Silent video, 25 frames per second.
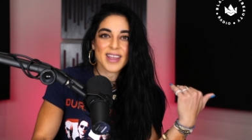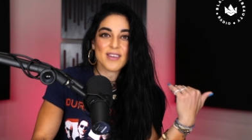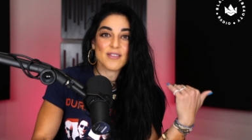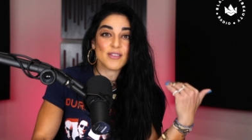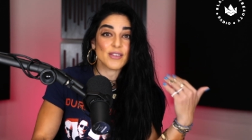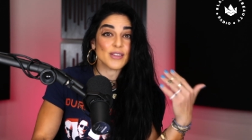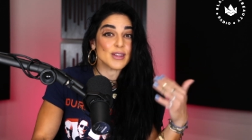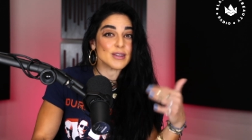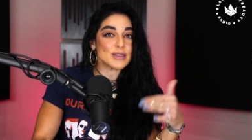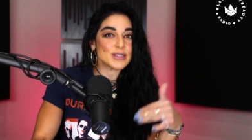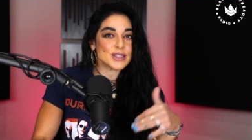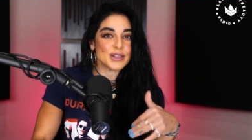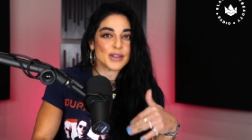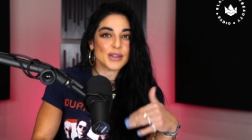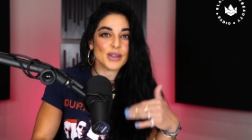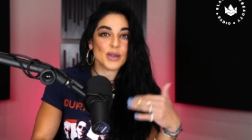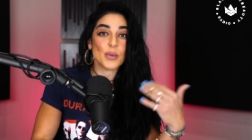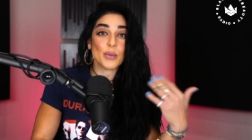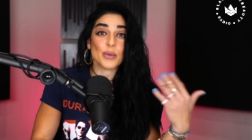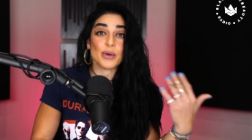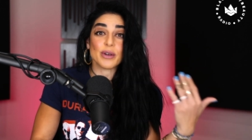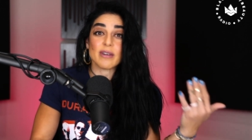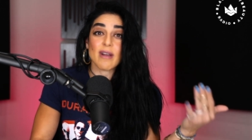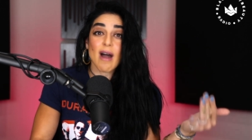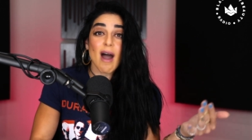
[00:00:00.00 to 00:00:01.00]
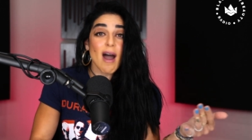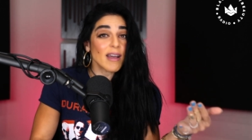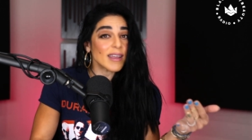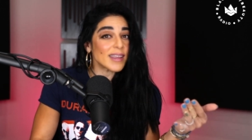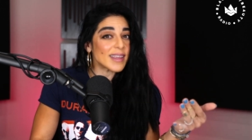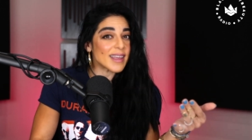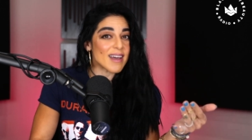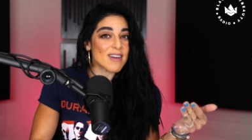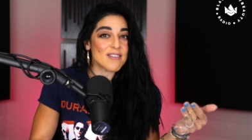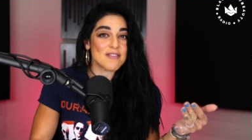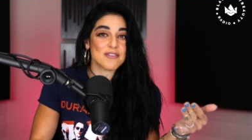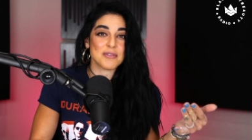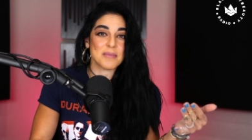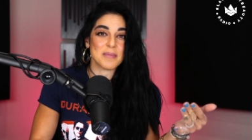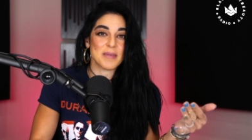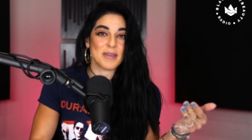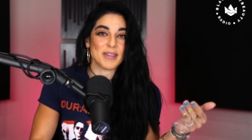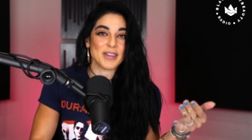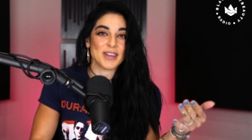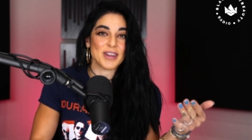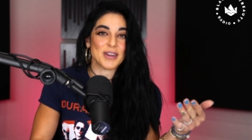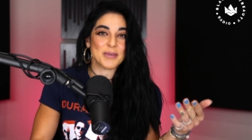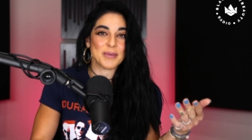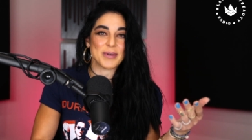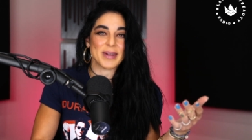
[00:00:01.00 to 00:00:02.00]
For those of you who are not yet
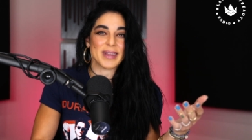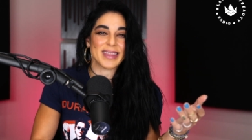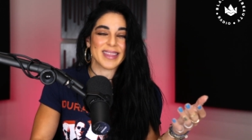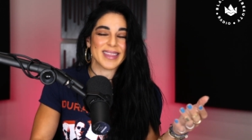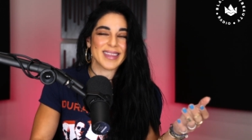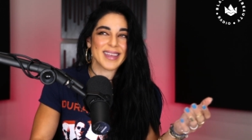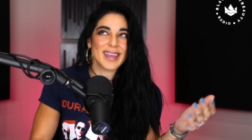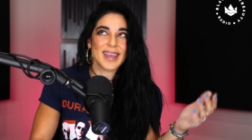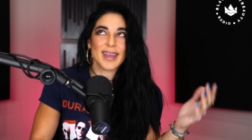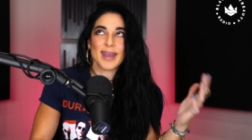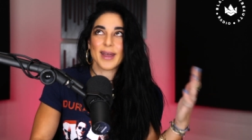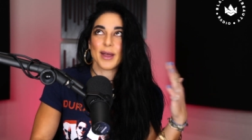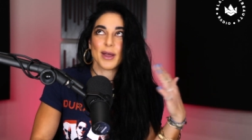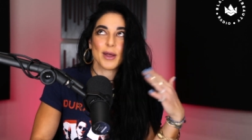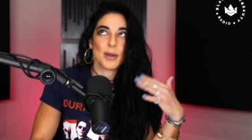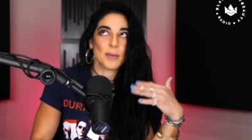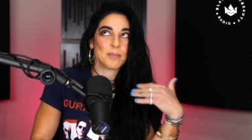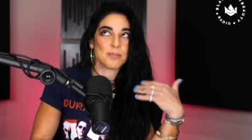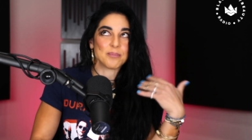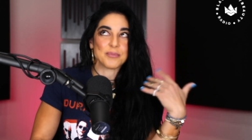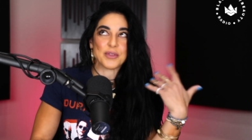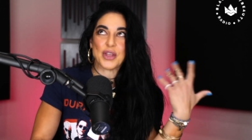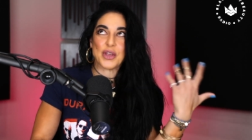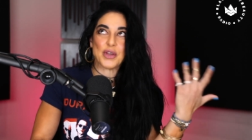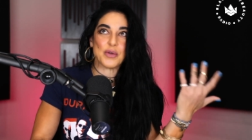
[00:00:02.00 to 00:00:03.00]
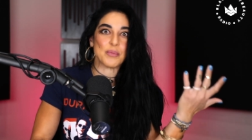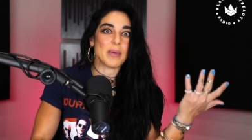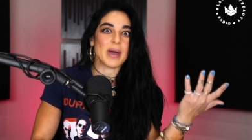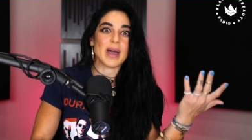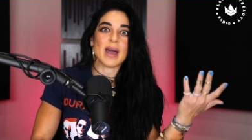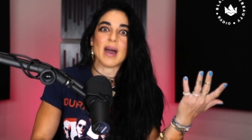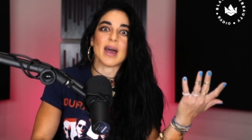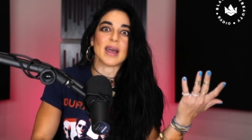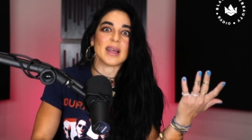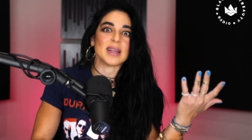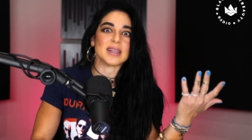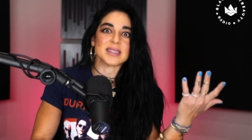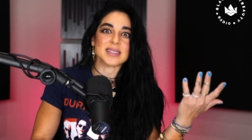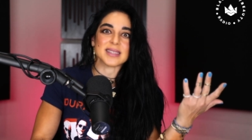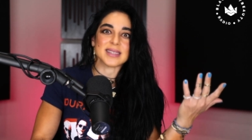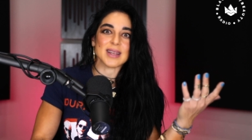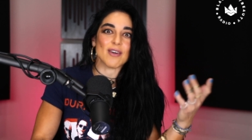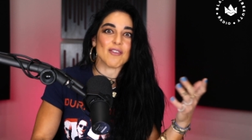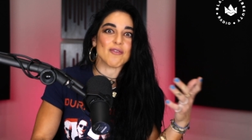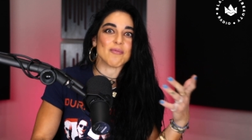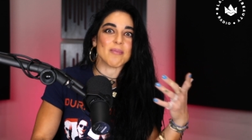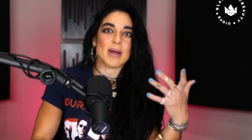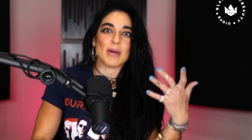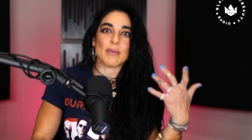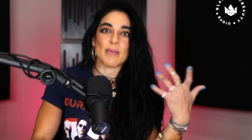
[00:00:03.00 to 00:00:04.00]
familiar with who my highest
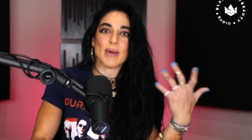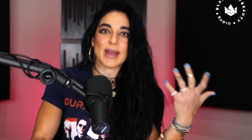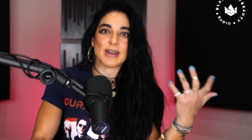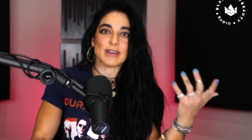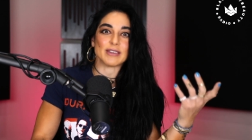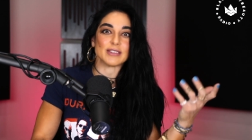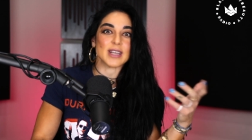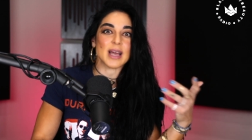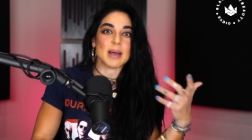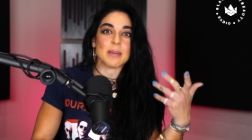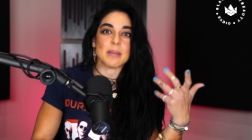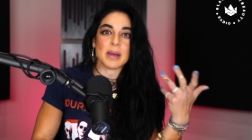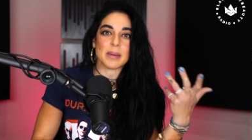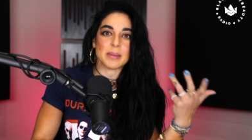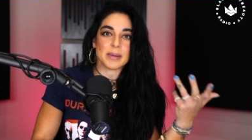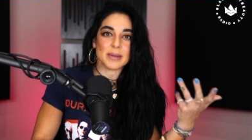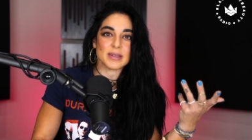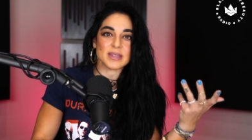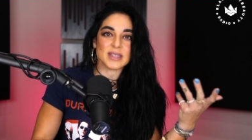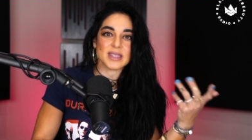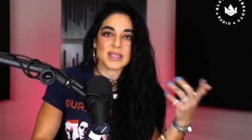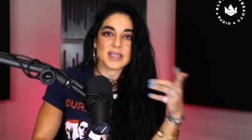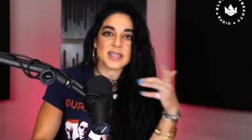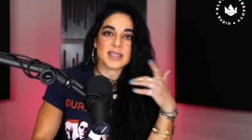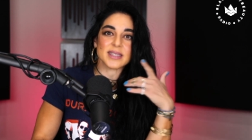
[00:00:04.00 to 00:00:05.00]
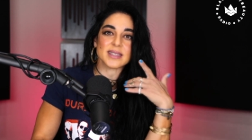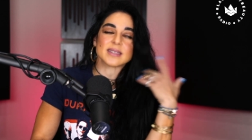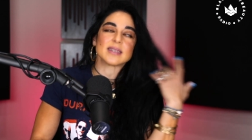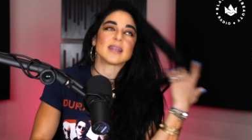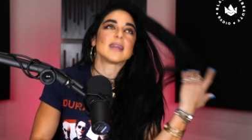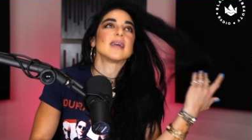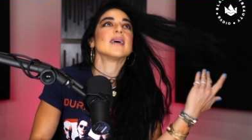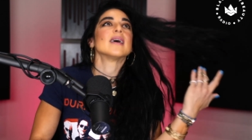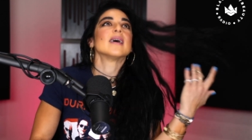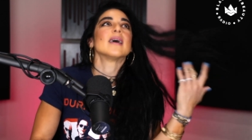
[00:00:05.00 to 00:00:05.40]
self, my ride or die, my muse is,